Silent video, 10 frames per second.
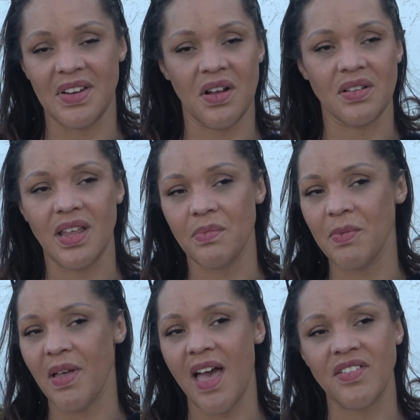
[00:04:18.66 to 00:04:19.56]
you know, a lot of
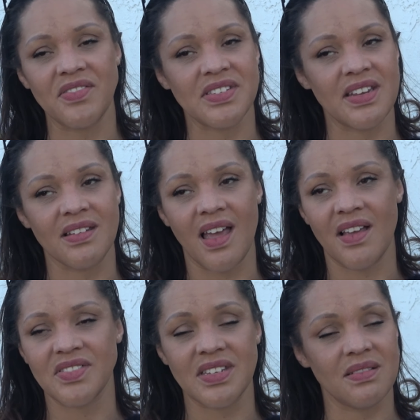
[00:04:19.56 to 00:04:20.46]
people have, and I've seen
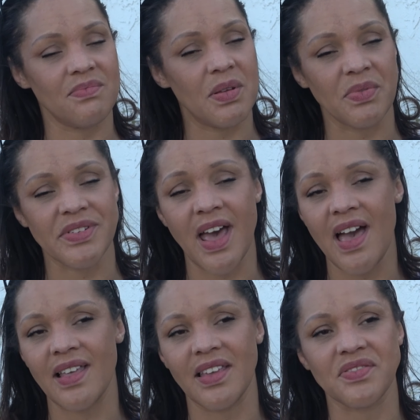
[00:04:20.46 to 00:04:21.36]
I've seen people
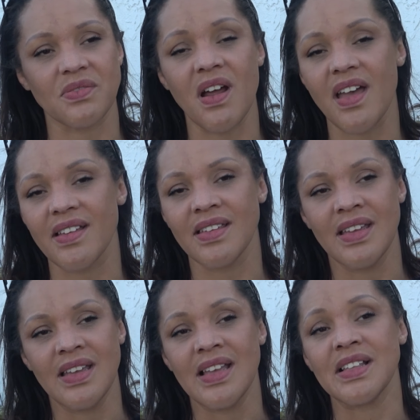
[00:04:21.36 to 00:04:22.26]
die left and right.
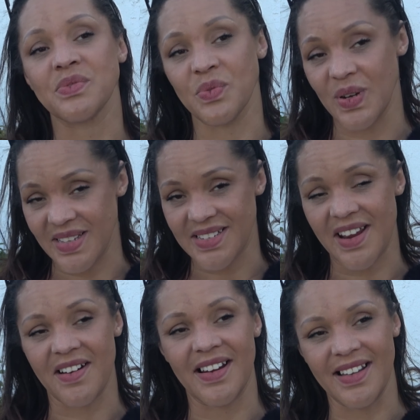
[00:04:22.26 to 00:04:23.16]
It's really
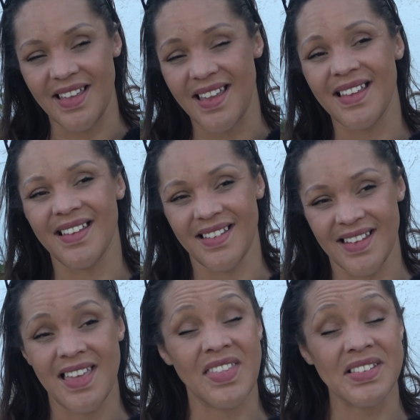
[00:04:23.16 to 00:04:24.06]
scary,
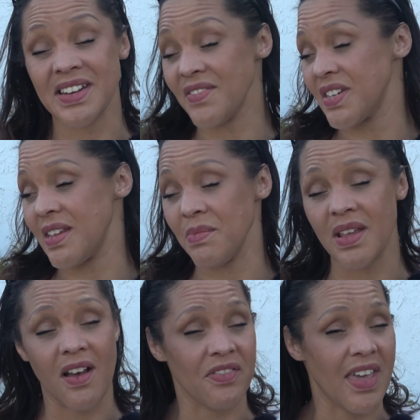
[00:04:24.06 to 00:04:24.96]
and that's enough to keep
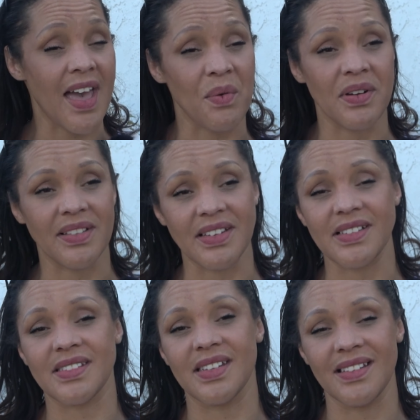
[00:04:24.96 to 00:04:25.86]
me off of that one at
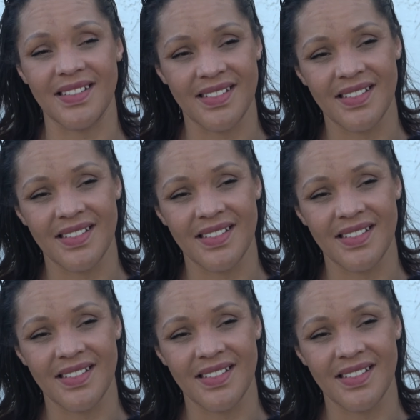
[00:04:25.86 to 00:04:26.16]
least. Yeah.